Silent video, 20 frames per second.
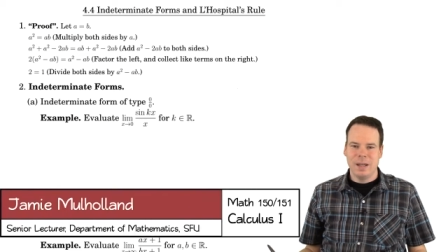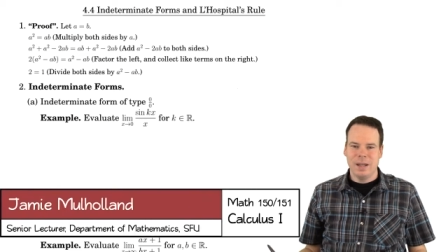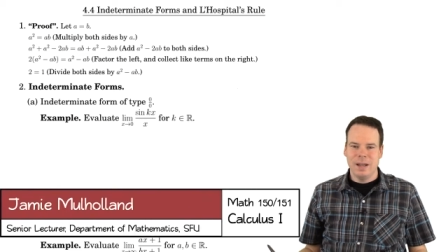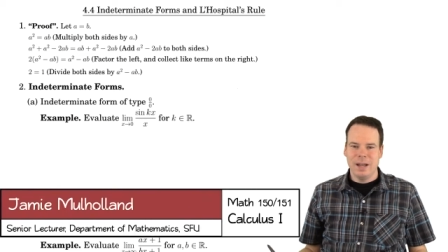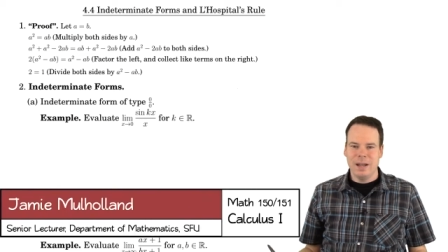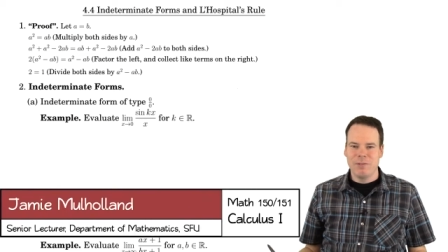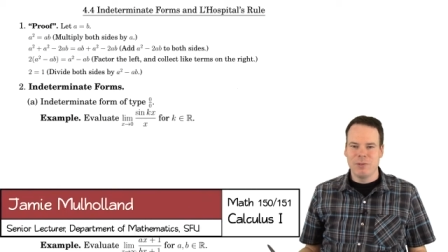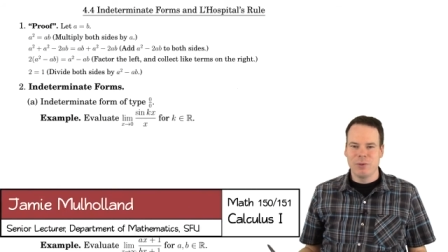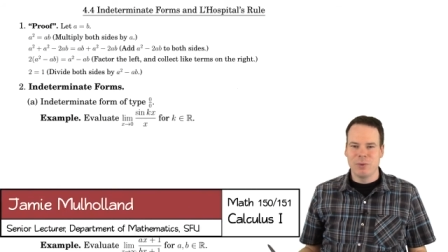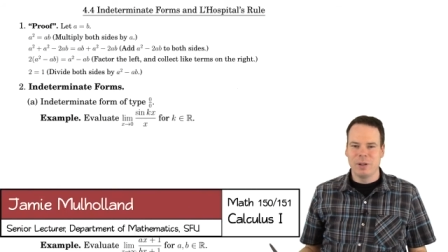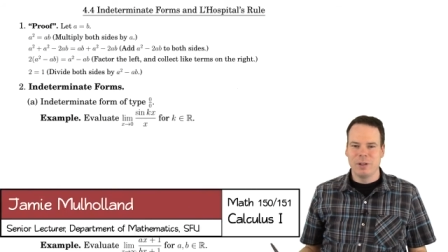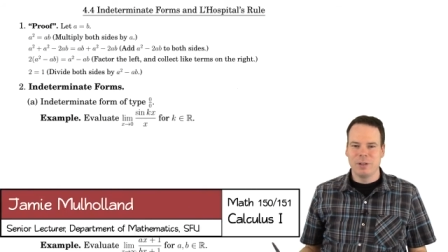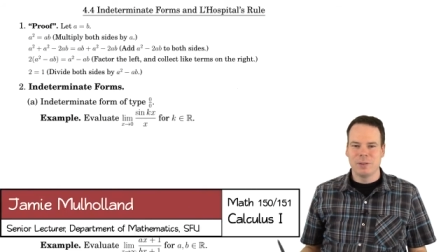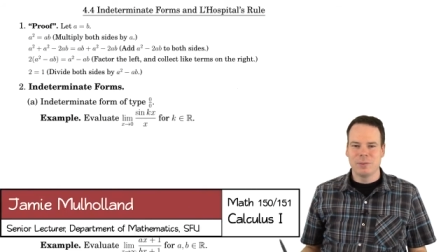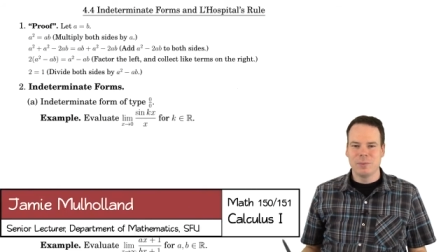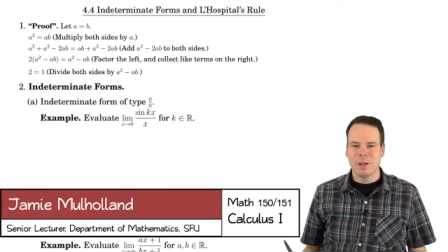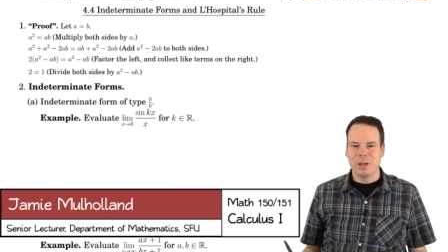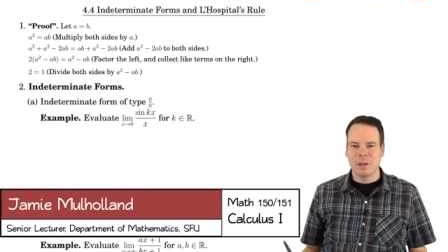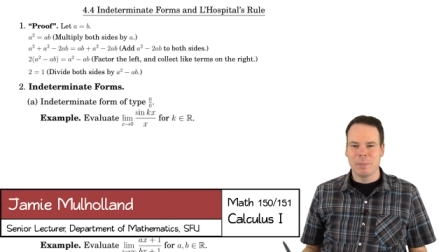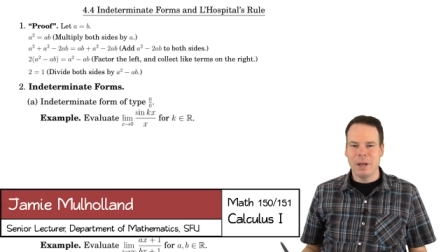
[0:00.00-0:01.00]
Hi everyone,
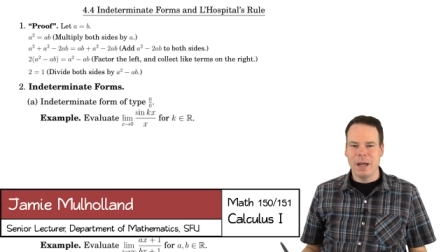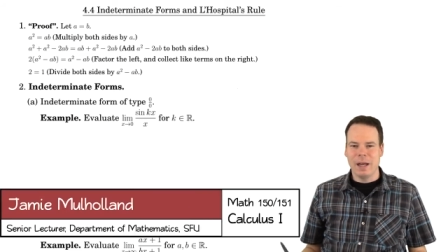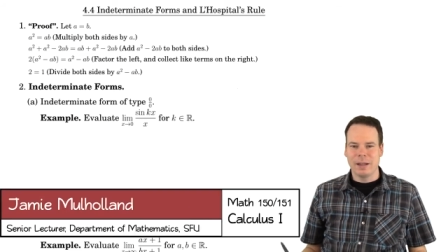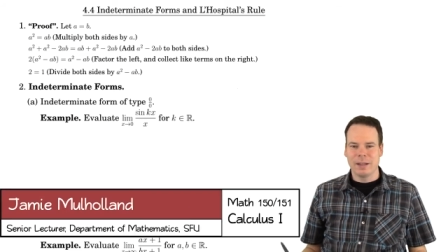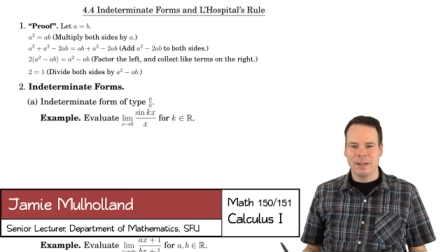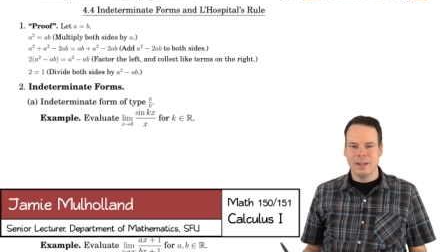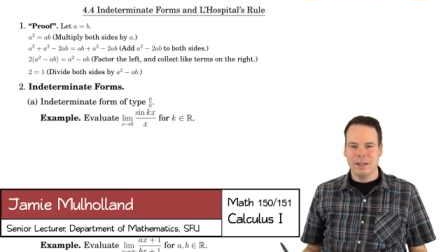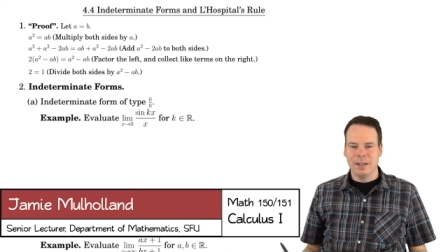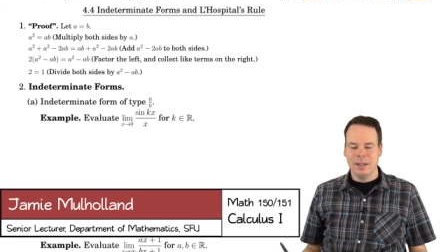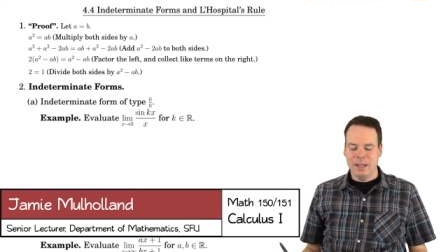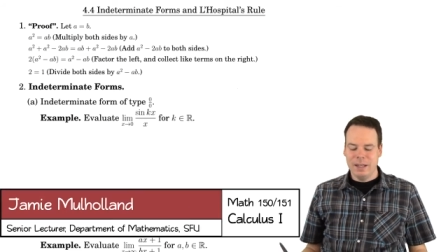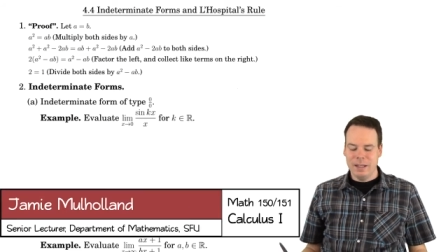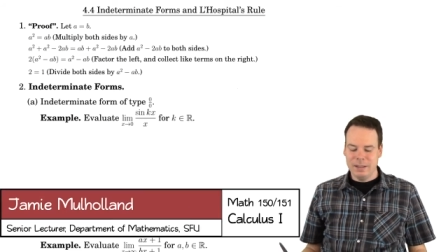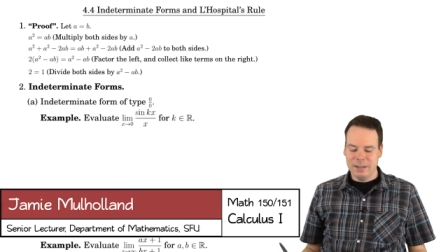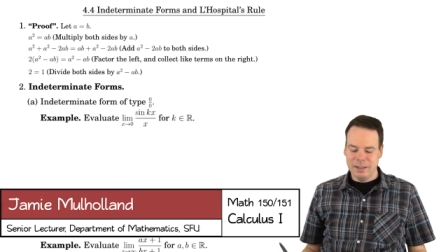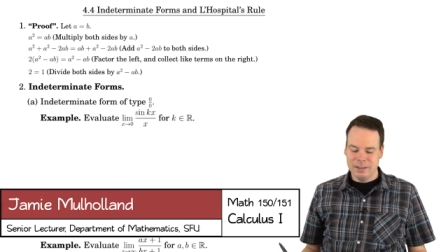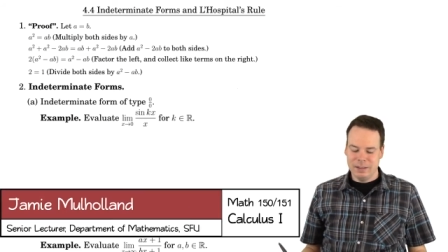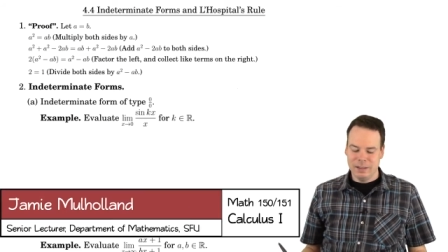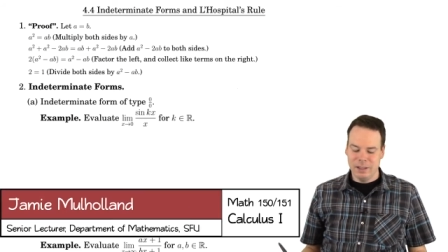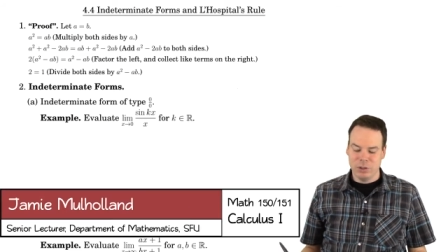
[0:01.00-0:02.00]
welcome back. In
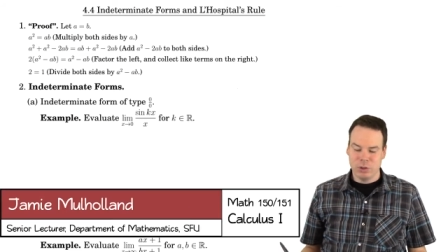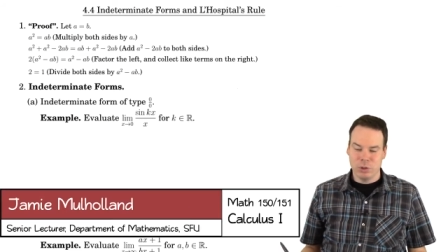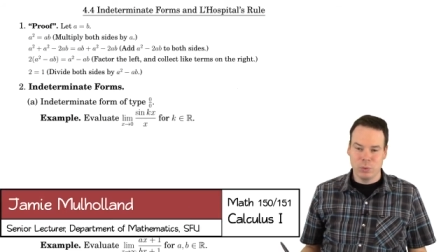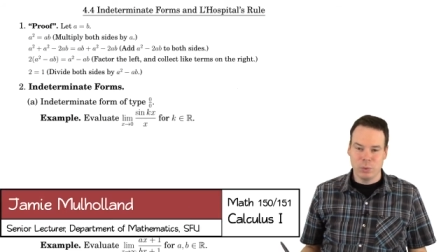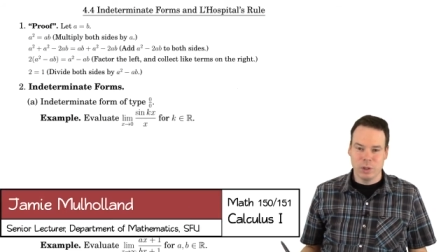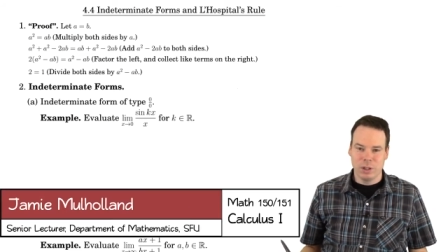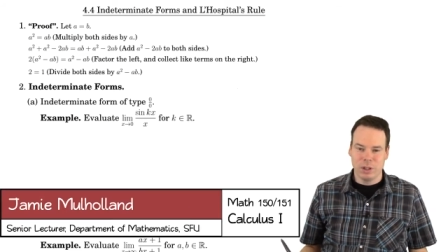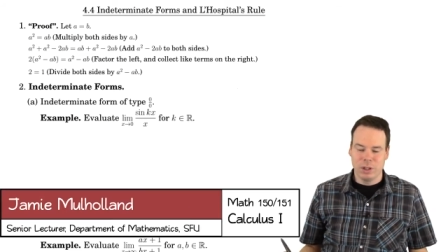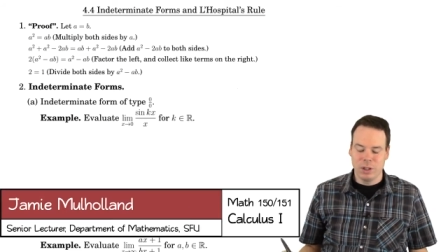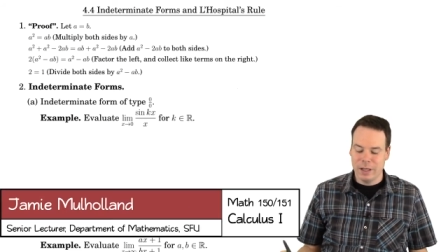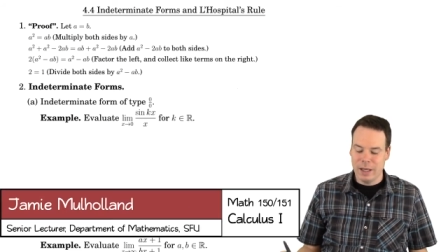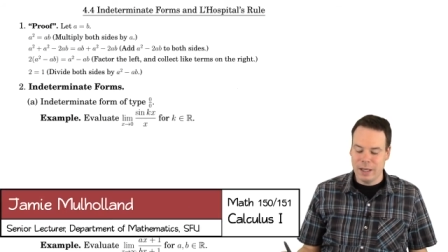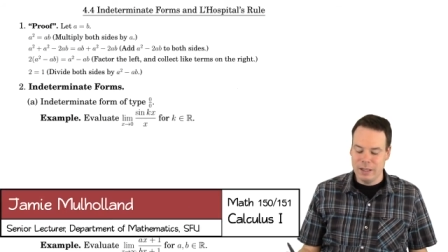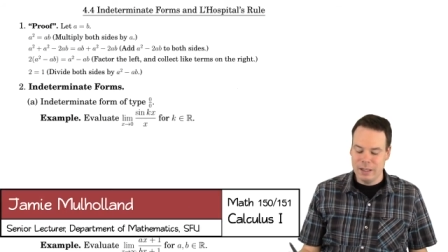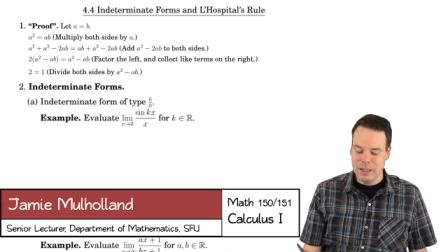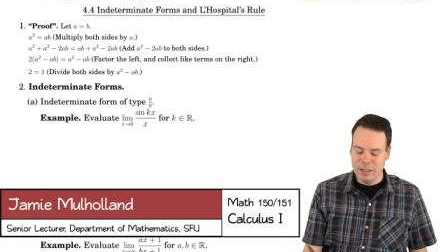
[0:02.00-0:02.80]
this lecture we're going to look at